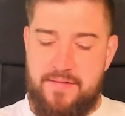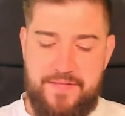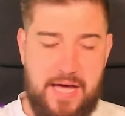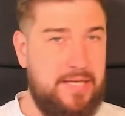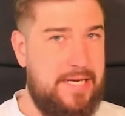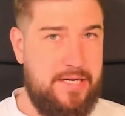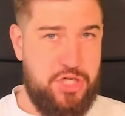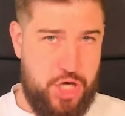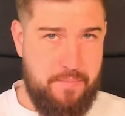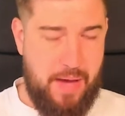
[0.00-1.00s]
that
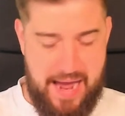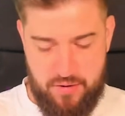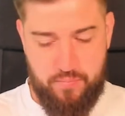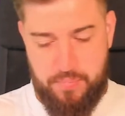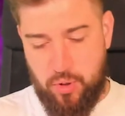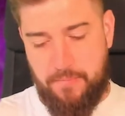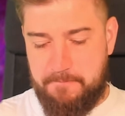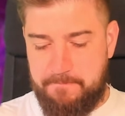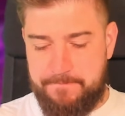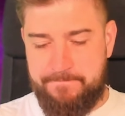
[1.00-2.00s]
leadership output.
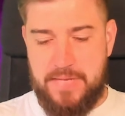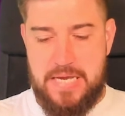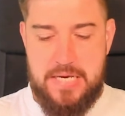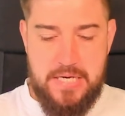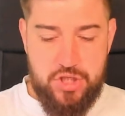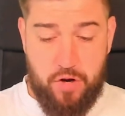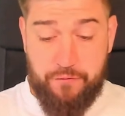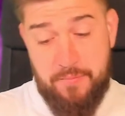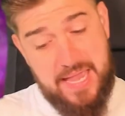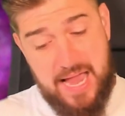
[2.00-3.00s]
So
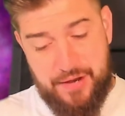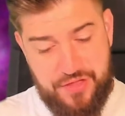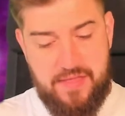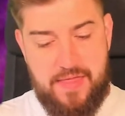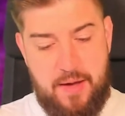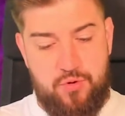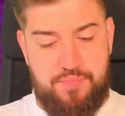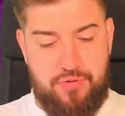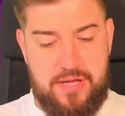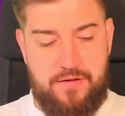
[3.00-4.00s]
for me, I think that would
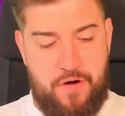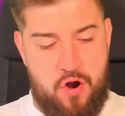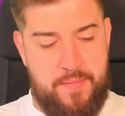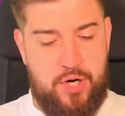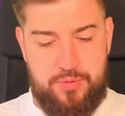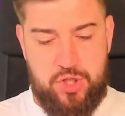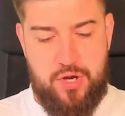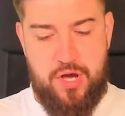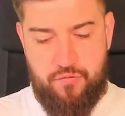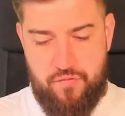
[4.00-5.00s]
bring the Ferrymen up
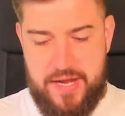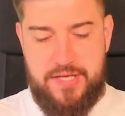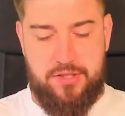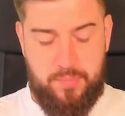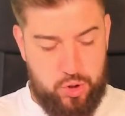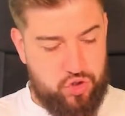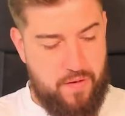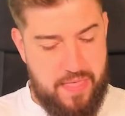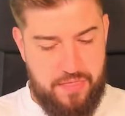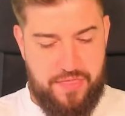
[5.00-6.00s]
to a reasonable
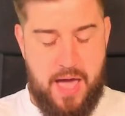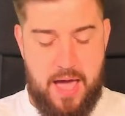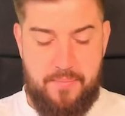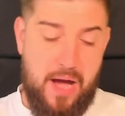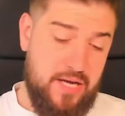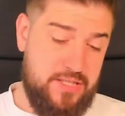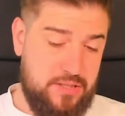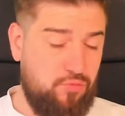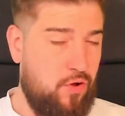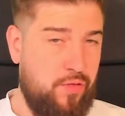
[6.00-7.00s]
strength. I
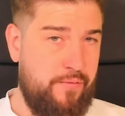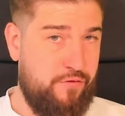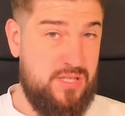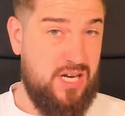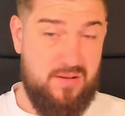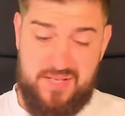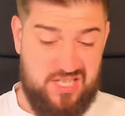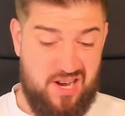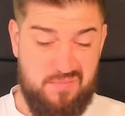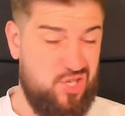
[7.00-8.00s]
still run them from time to
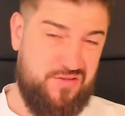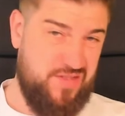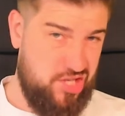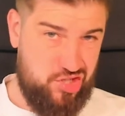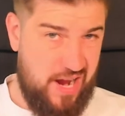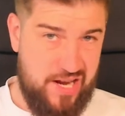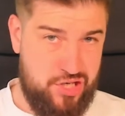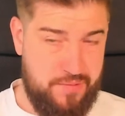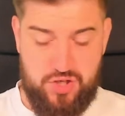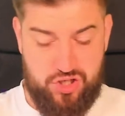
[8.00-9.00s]
time just for the
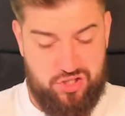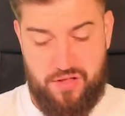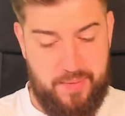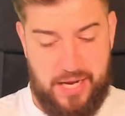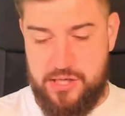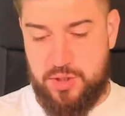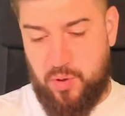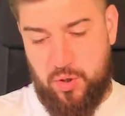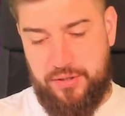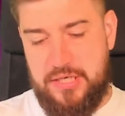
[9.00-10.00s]
stratagem, just on the
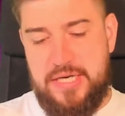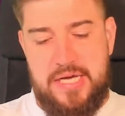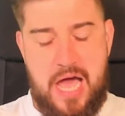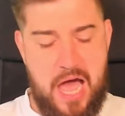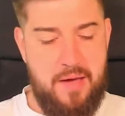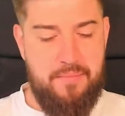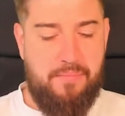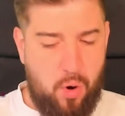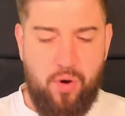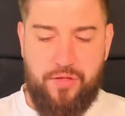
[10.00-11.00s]
Blightspawn.
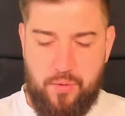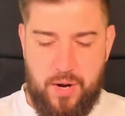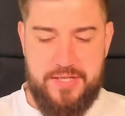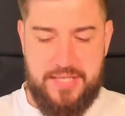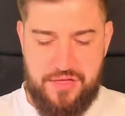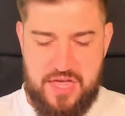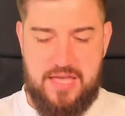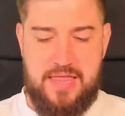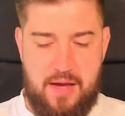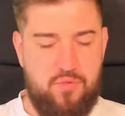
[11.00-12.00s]
But otherwise, I
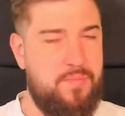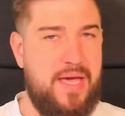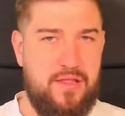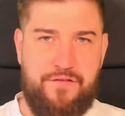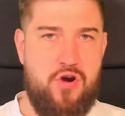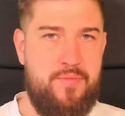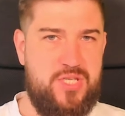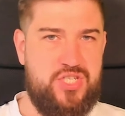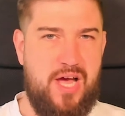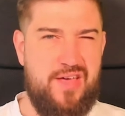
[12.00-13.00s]
think that would make the Pheromone
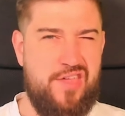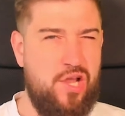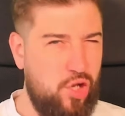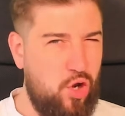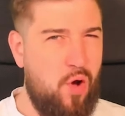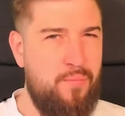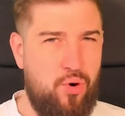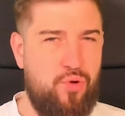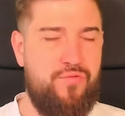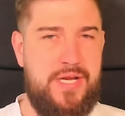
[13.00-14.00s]
Site a lot
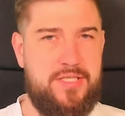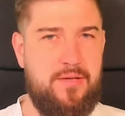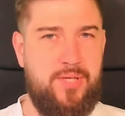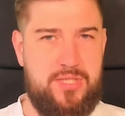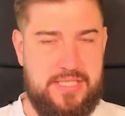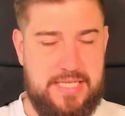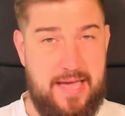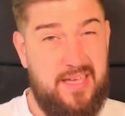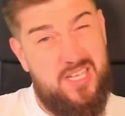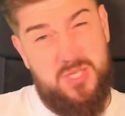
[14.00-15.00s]
more reasonable to
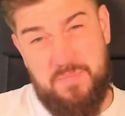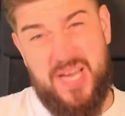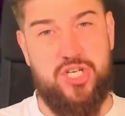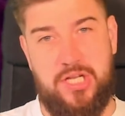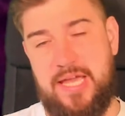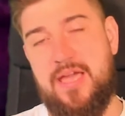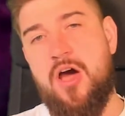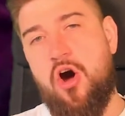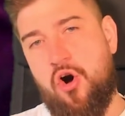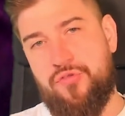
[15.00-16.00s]
take, especially
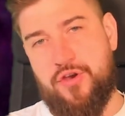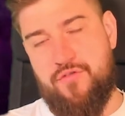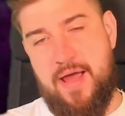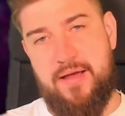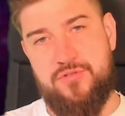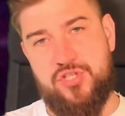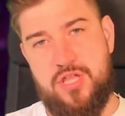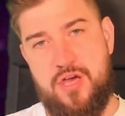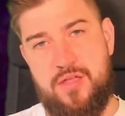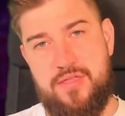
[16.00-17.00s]
on the grounds
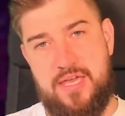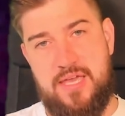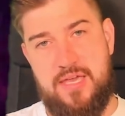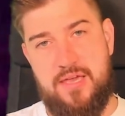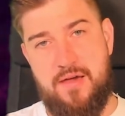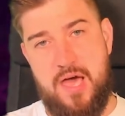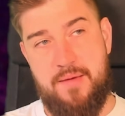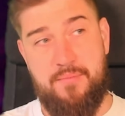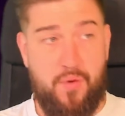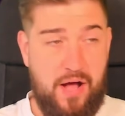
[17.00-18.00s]
that the
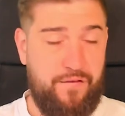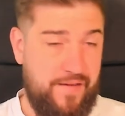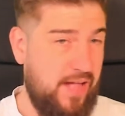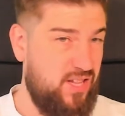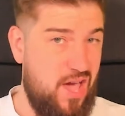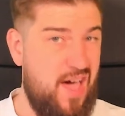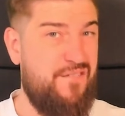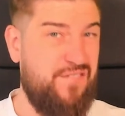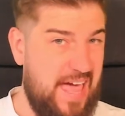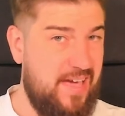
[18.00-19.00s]
morale failure
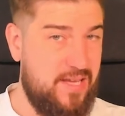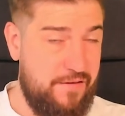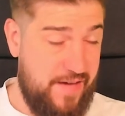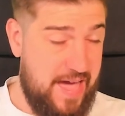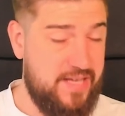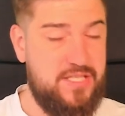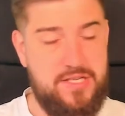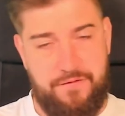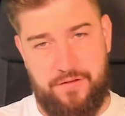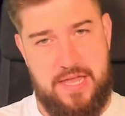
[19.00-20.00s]

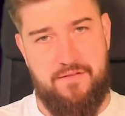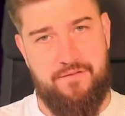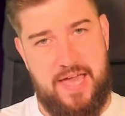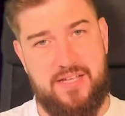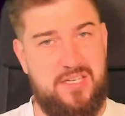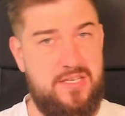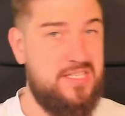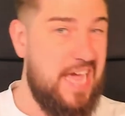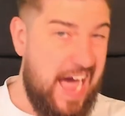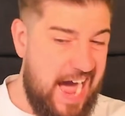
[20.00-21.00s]
affects Fleeing
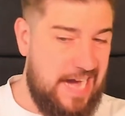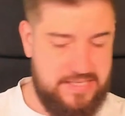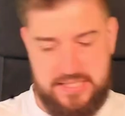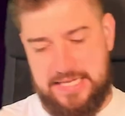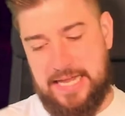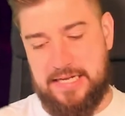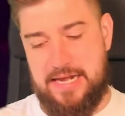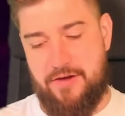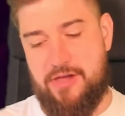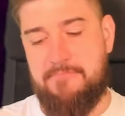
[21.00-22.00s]
Vectors as a
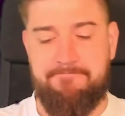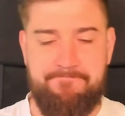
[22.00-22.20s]
secondary.